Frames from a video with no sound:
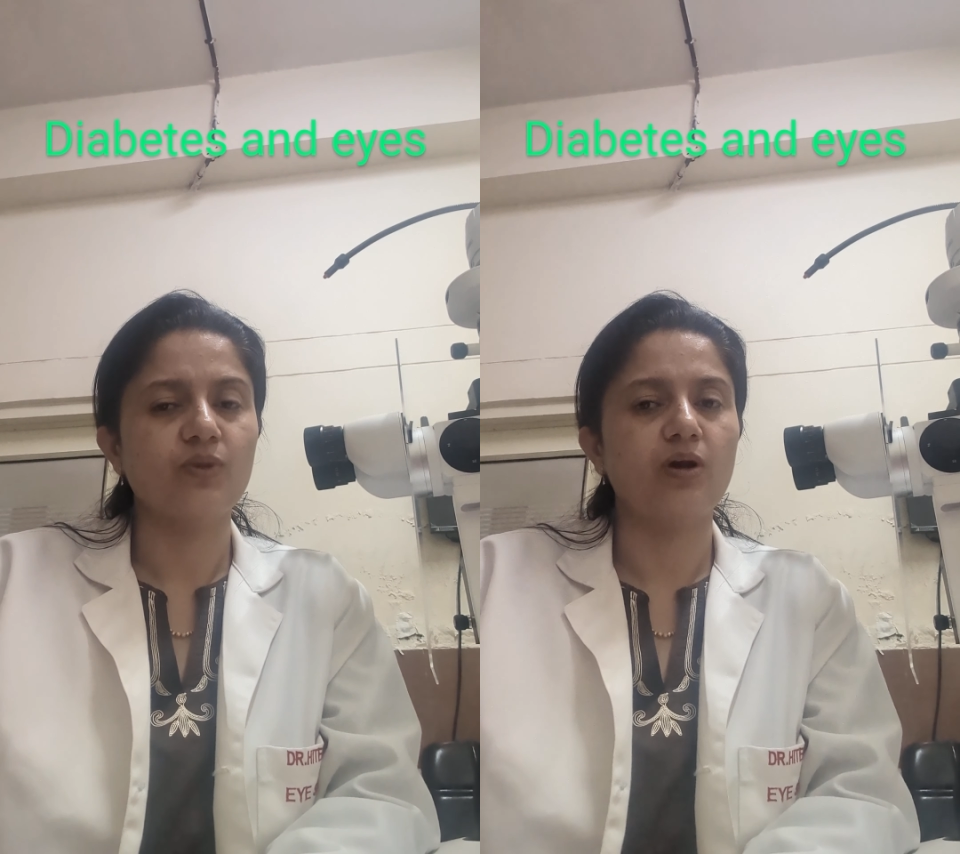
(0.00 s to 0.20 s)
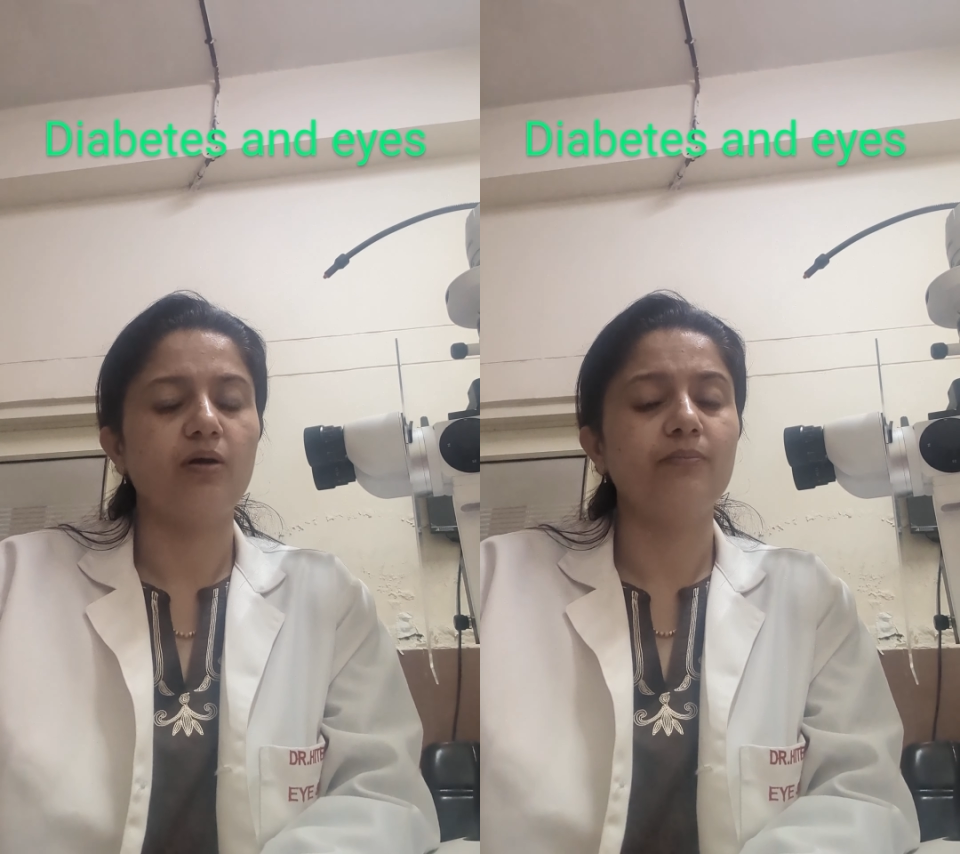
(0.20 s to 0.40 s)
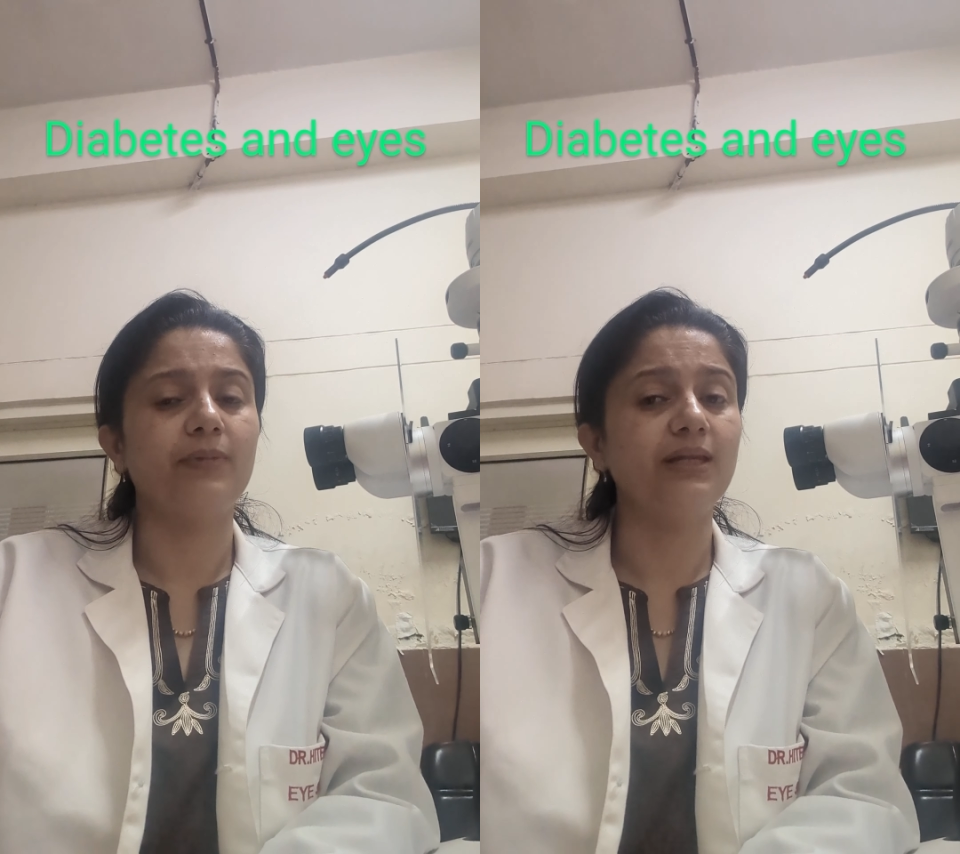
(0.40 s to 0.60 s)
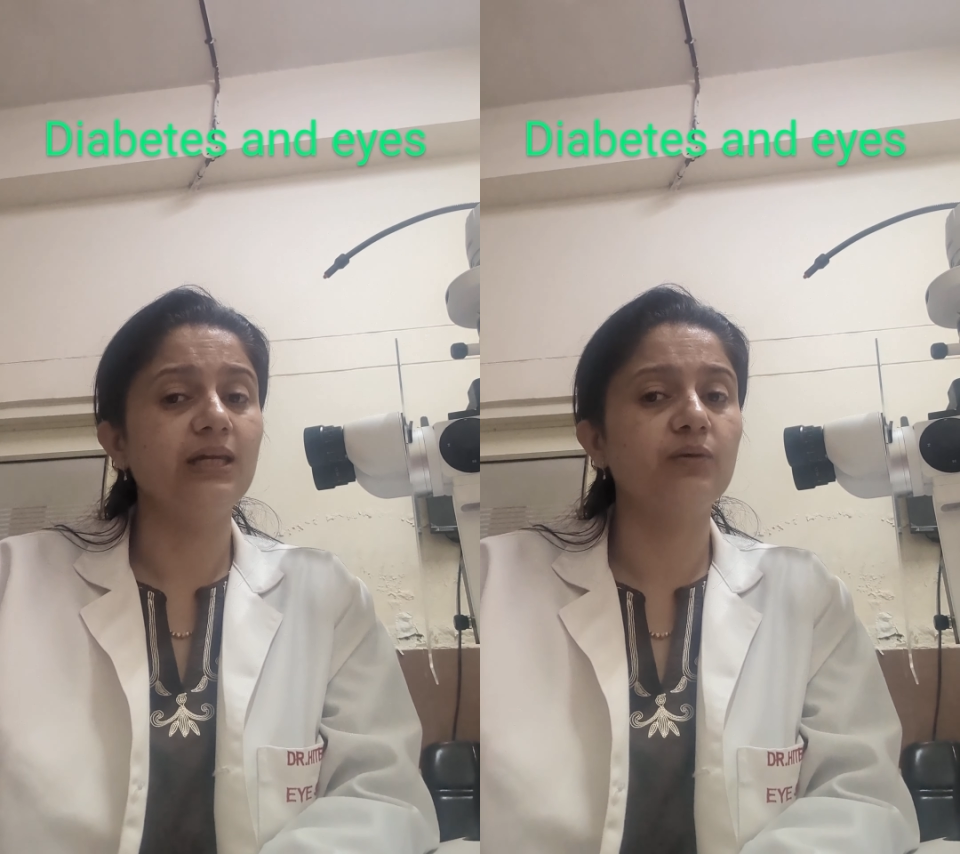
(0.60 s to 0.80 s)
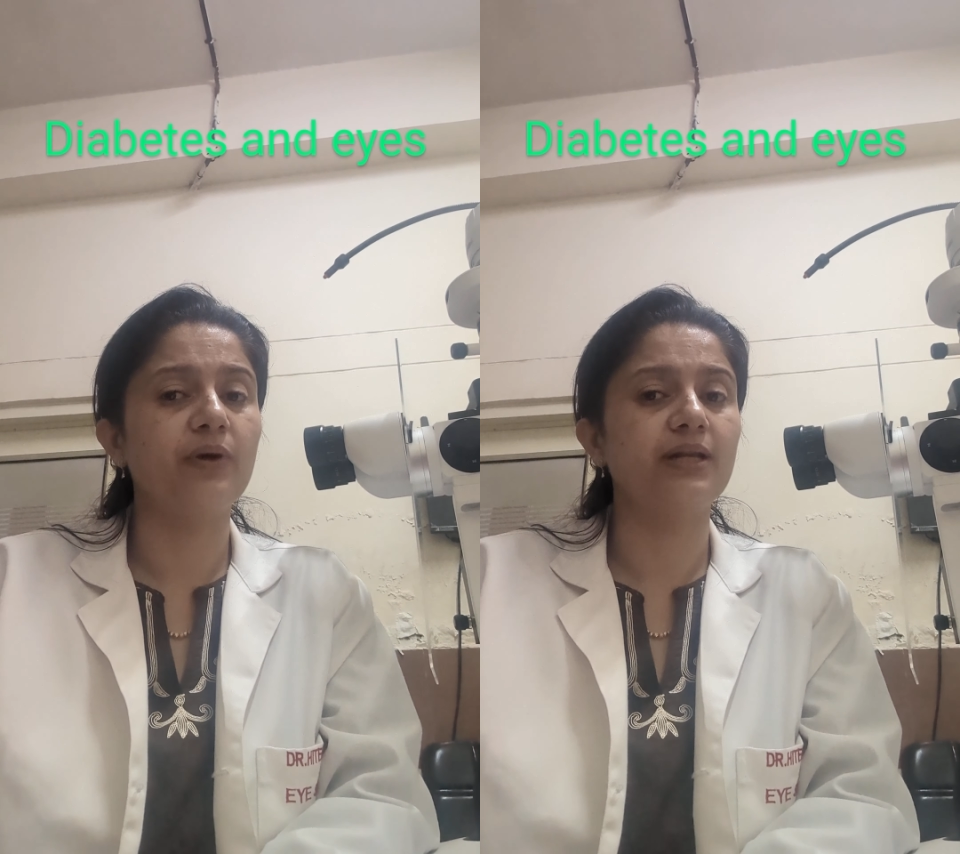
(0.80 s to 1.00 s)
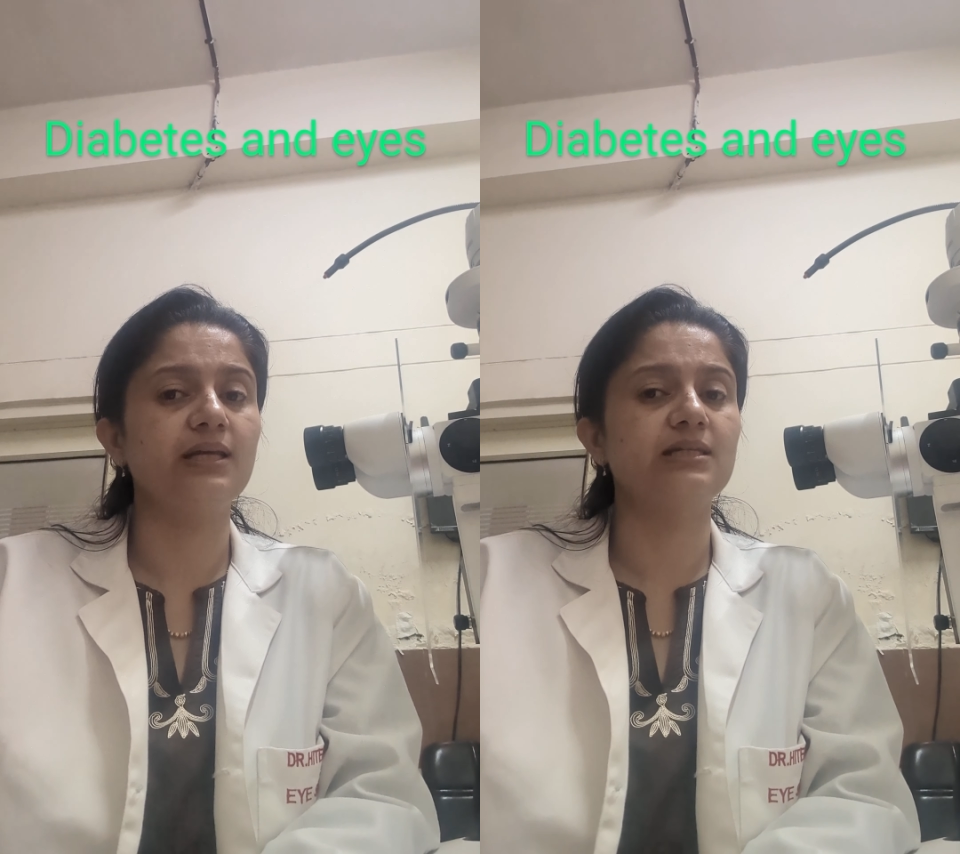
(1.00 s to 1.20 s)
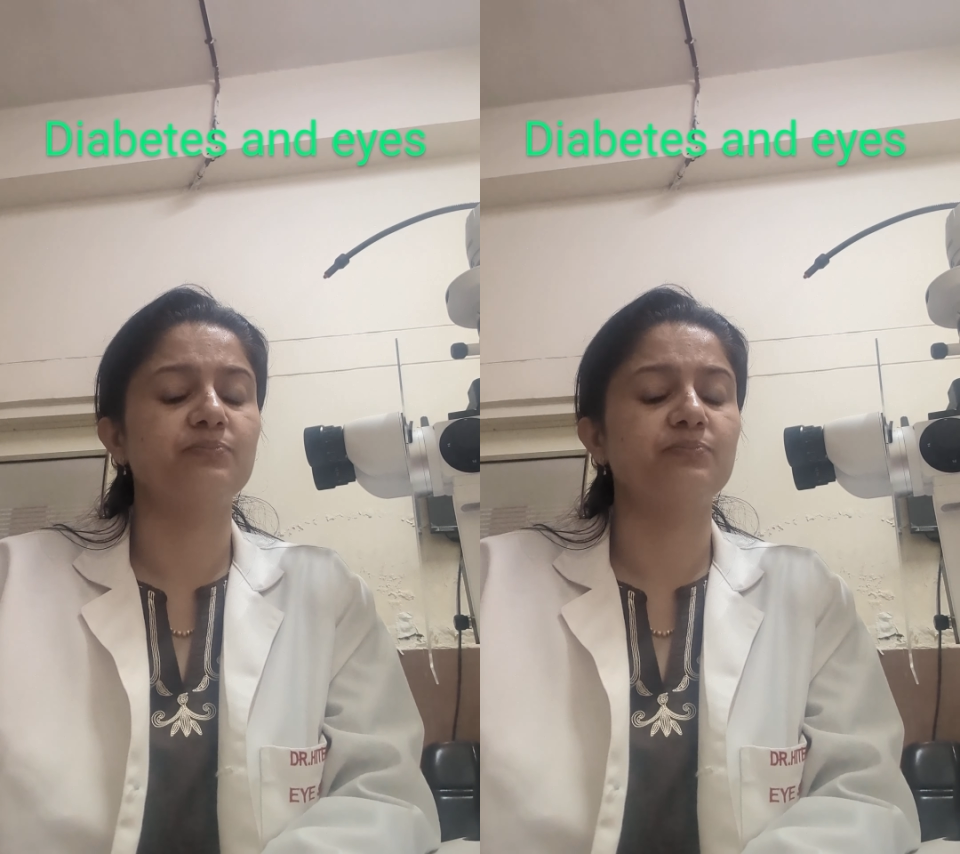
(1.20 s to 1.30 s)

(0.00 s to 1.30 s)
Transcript: Now, many queries,